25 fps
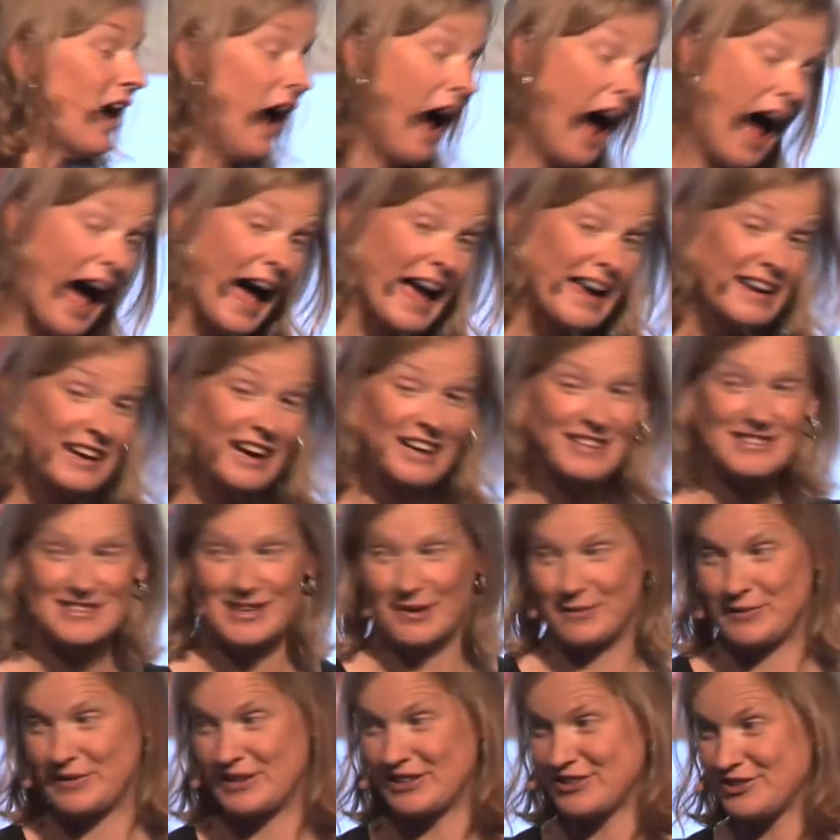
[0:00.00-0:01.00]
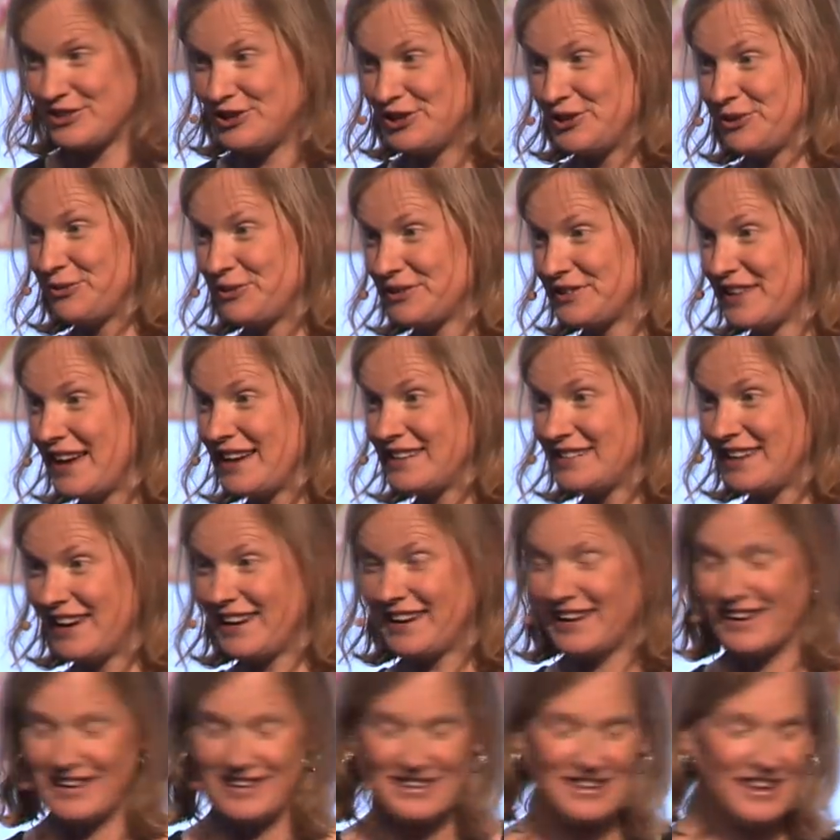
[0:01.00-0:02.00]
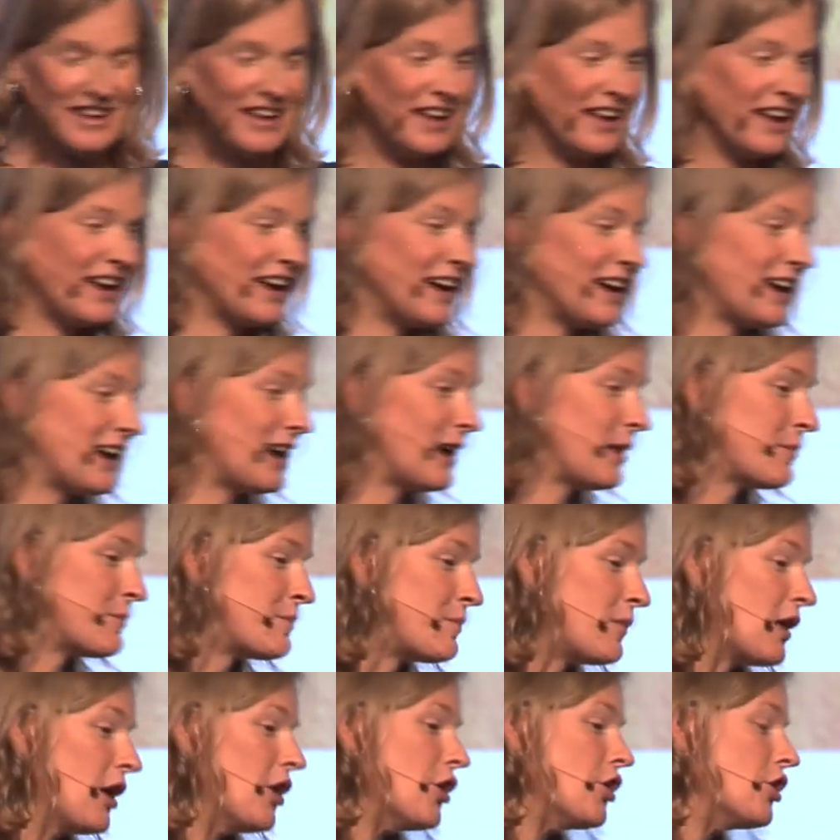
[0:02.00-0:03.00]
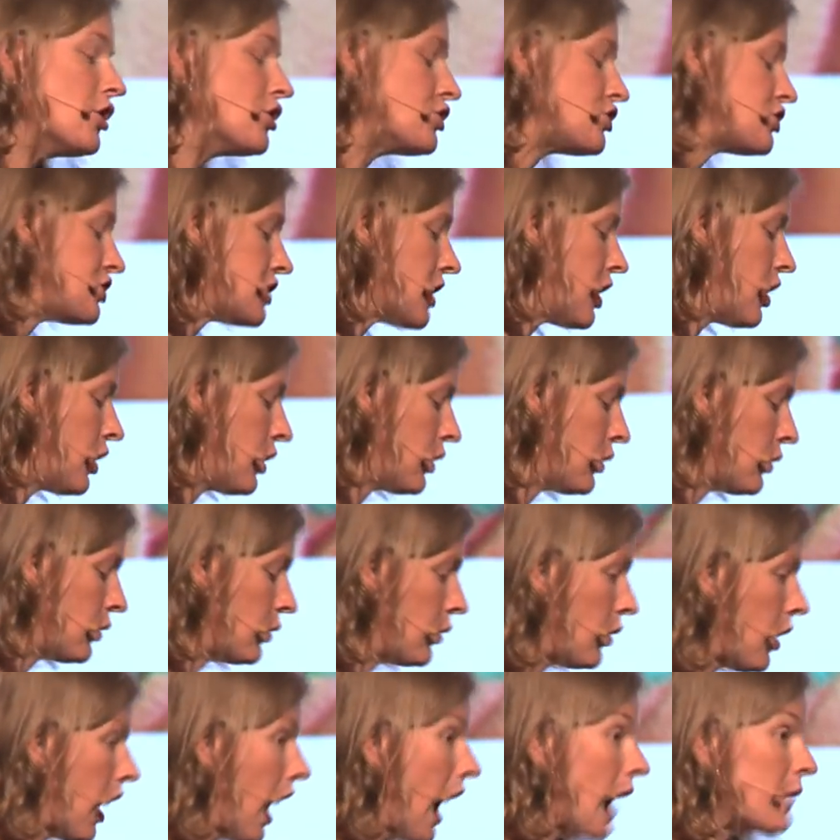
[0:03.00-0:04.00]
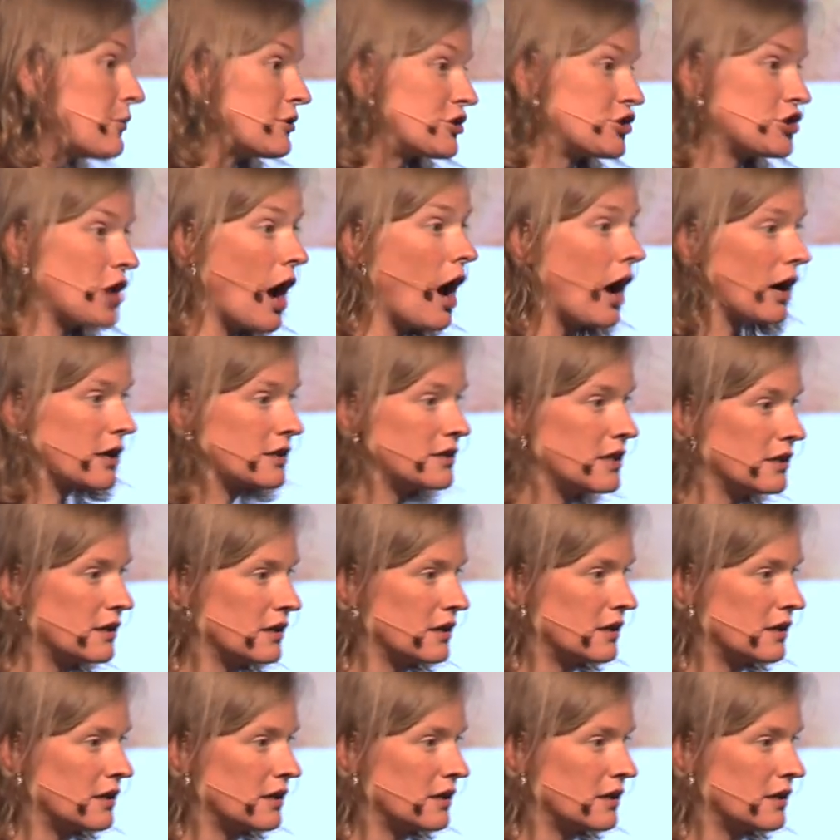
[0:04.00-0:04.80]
I got something to do with that data. Um, so I was shocked.